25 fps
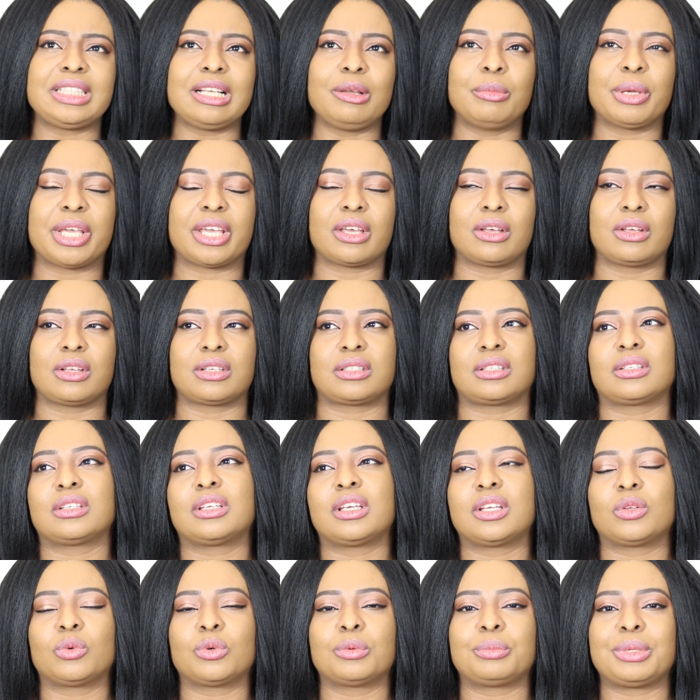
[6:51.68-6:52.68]
because
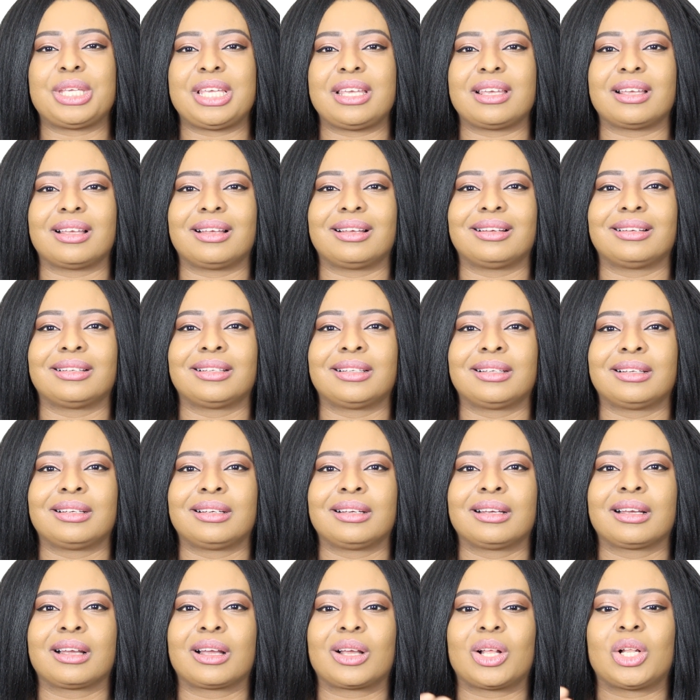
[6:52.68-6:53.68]
it will be
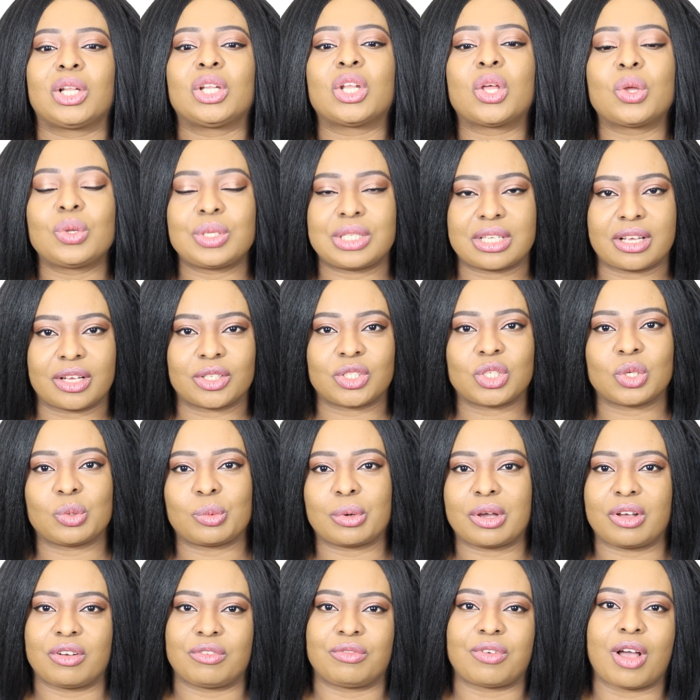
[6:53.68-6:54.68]
closer to
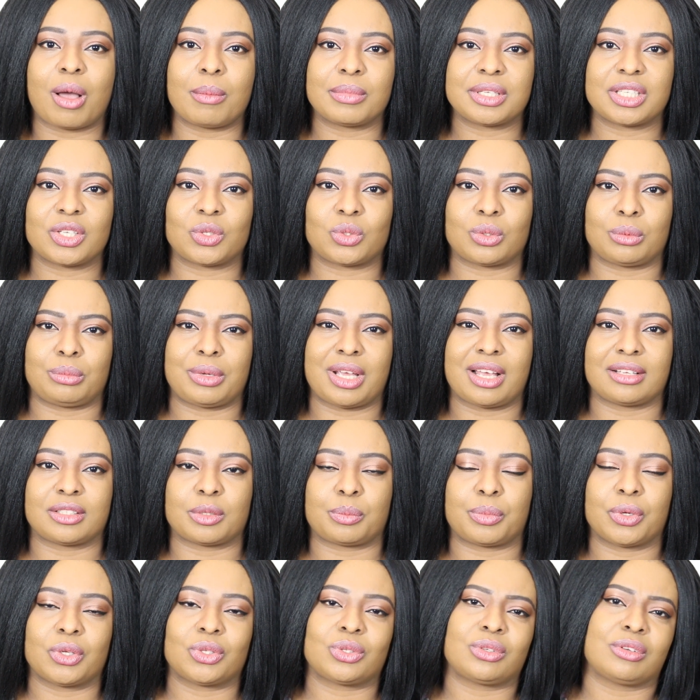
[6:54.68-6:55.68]
what a pharmacist would be as
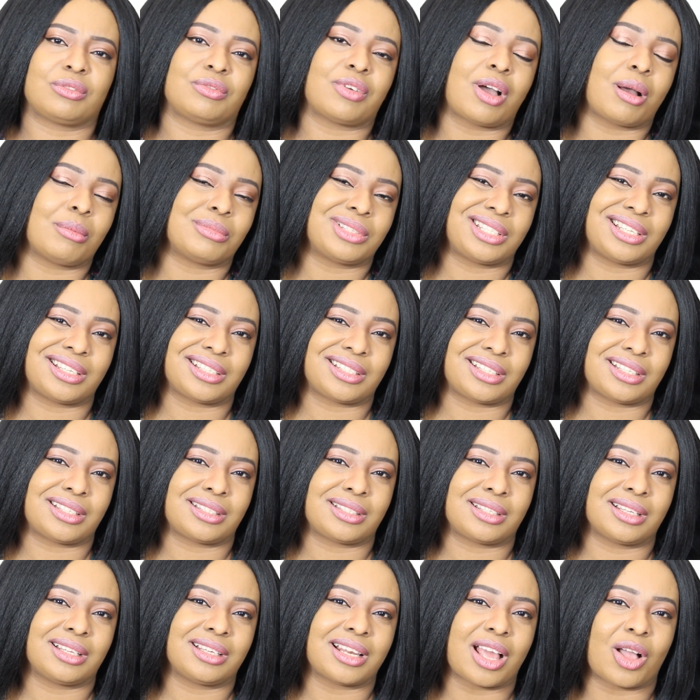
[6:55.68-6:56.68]
opposed to a pharmacy
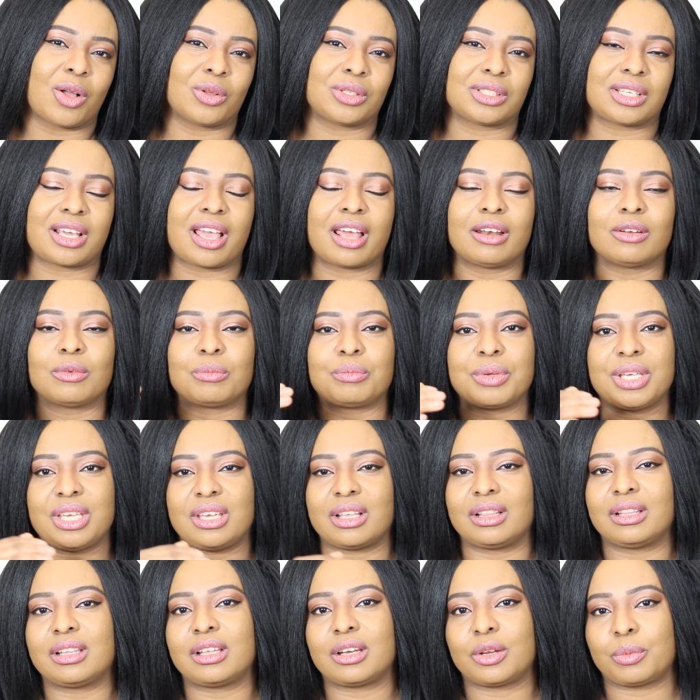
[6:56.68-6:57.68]
assistant. That would kind of
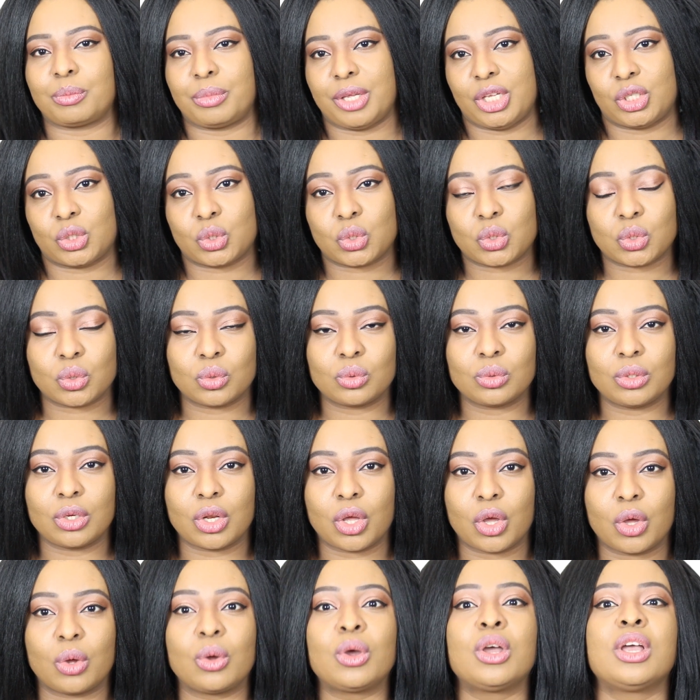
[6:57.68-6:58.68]
be a little bit too
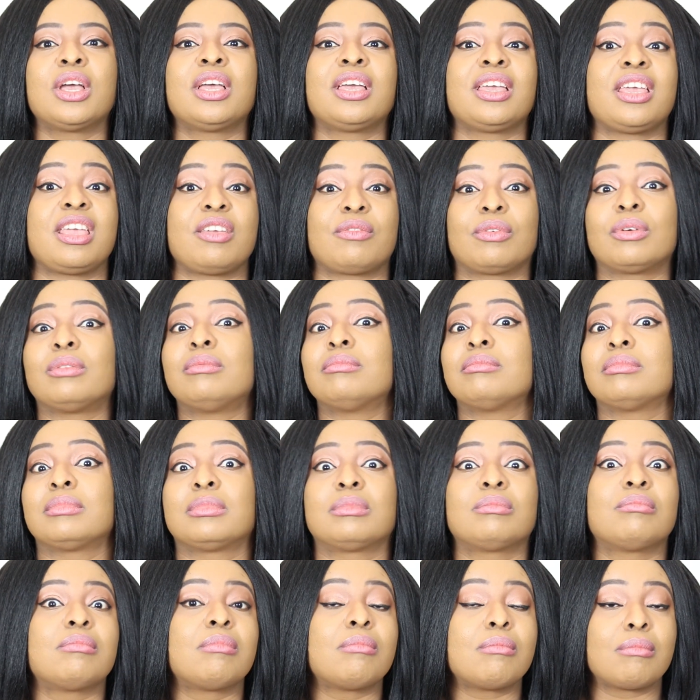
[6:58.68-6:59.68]
low, even
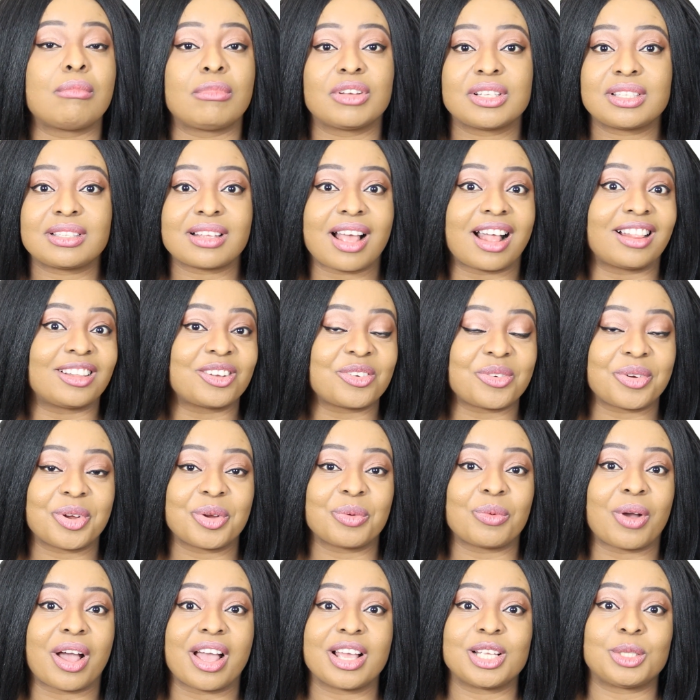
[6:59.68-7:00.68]

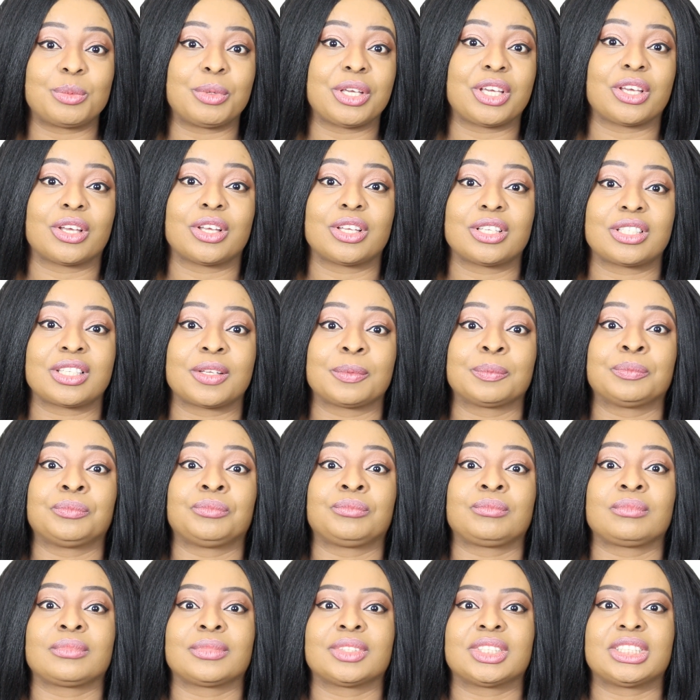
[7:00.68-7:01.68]
salary wise, because
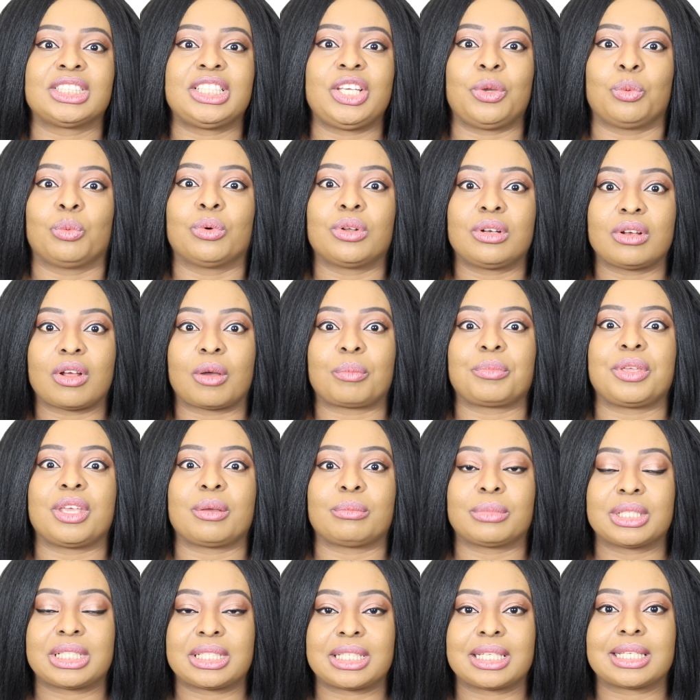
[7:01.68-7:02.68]
you would not be
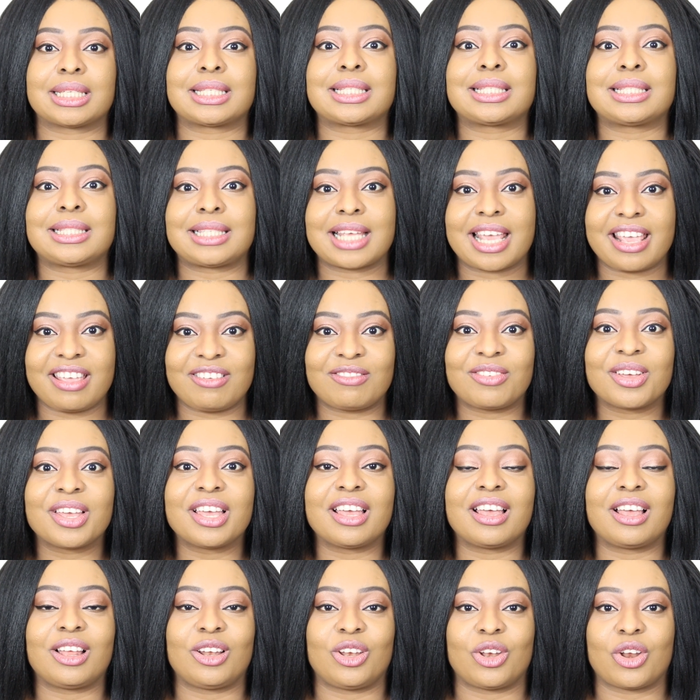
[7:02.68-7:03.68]
able to save
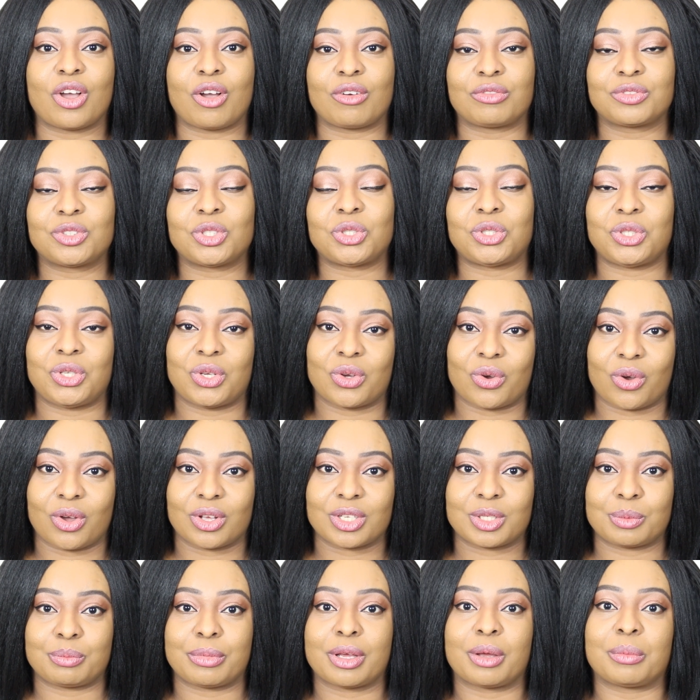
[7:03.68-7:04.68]
enough to do your
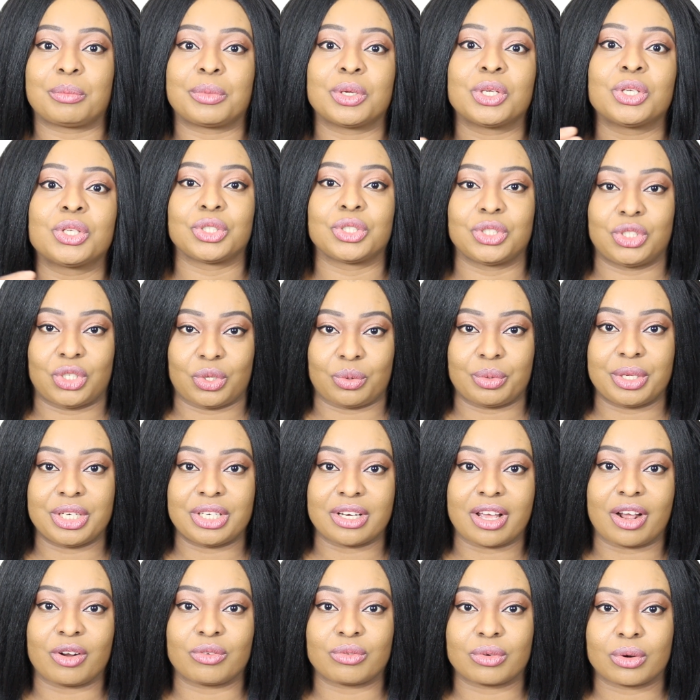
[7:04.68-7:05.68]
OSPAP
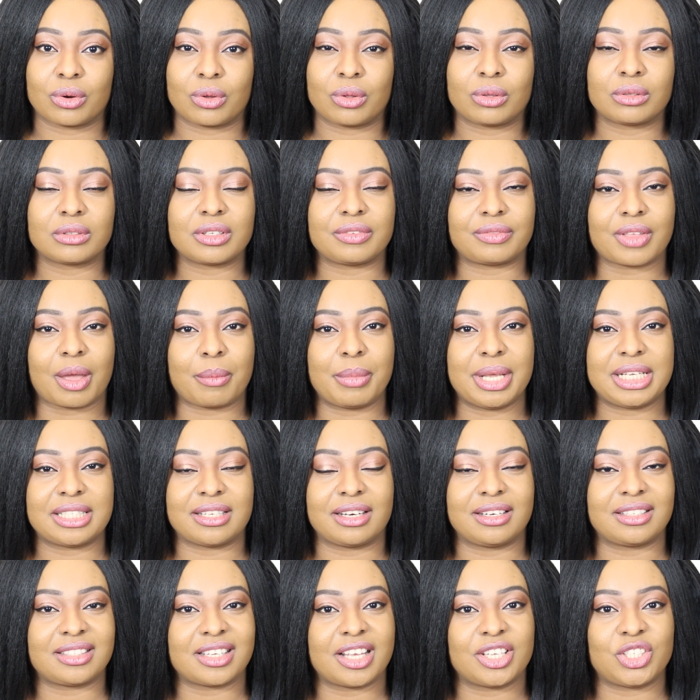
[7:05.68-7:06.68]
doing that role, if that makes
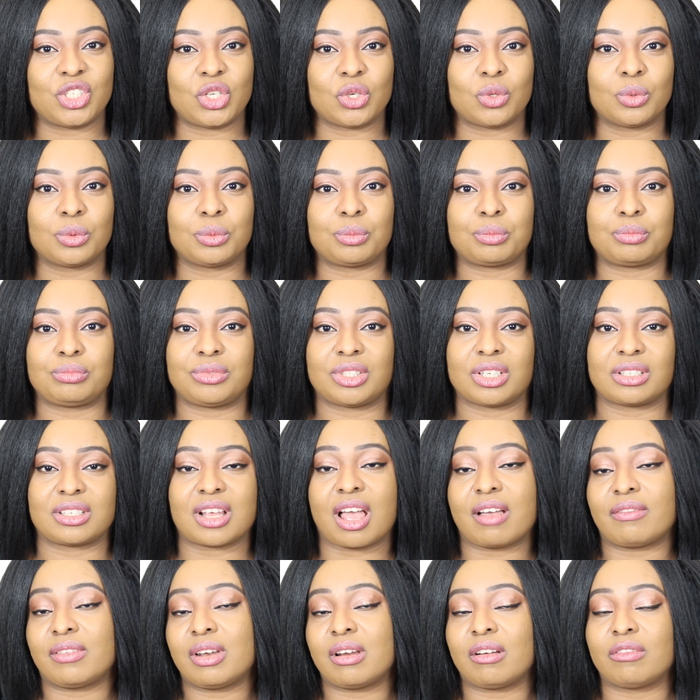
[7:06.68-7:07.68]
any sense. You'll just
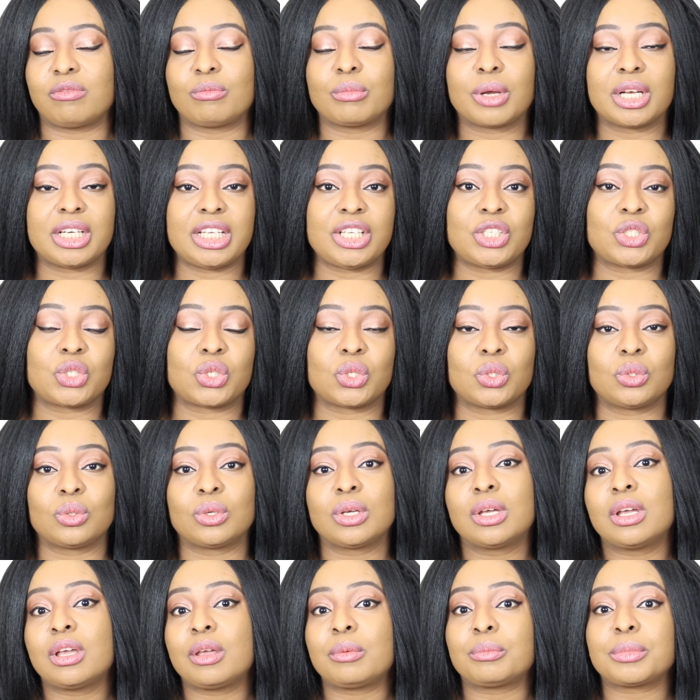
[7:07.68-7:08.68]
have enough money to
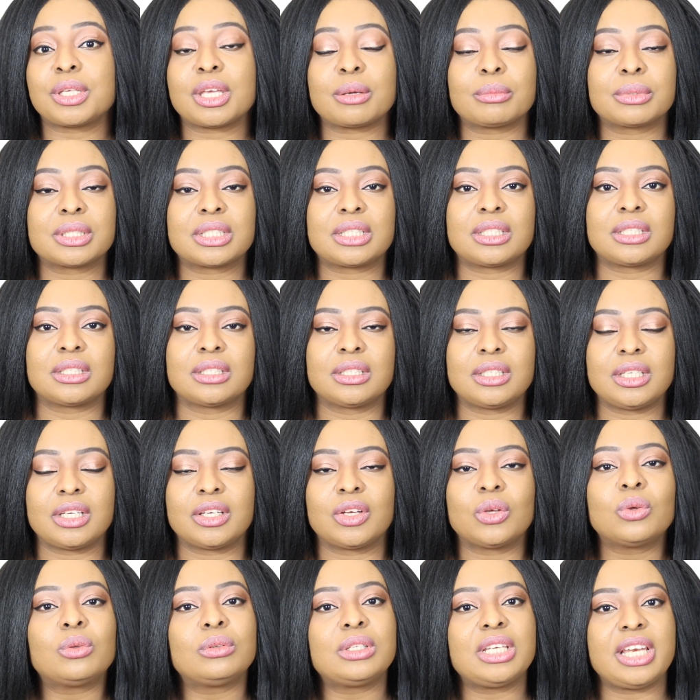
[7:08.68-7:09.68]
be able to,
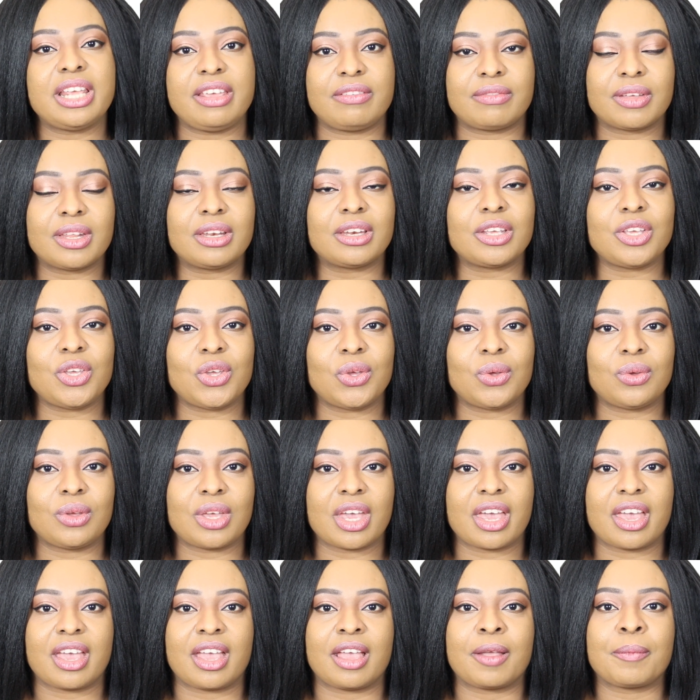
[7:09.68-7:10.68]
you know, live in the
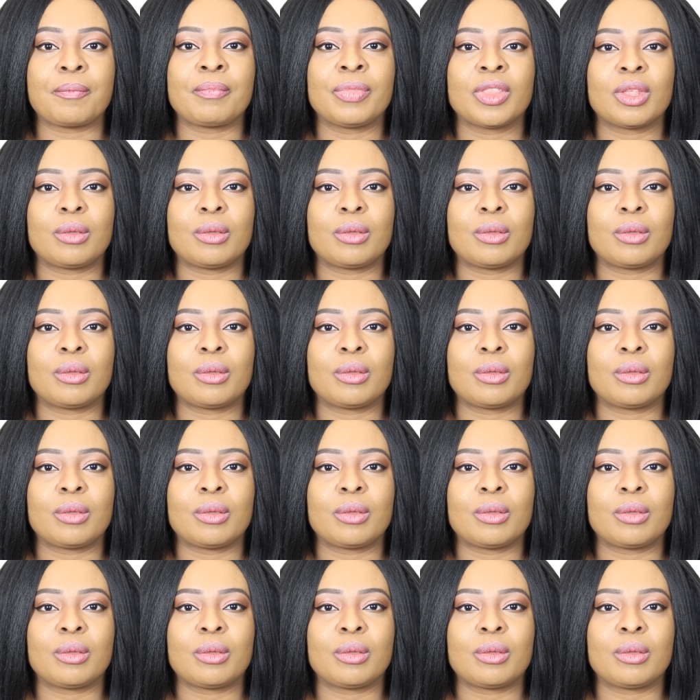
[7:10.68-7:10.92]
UK.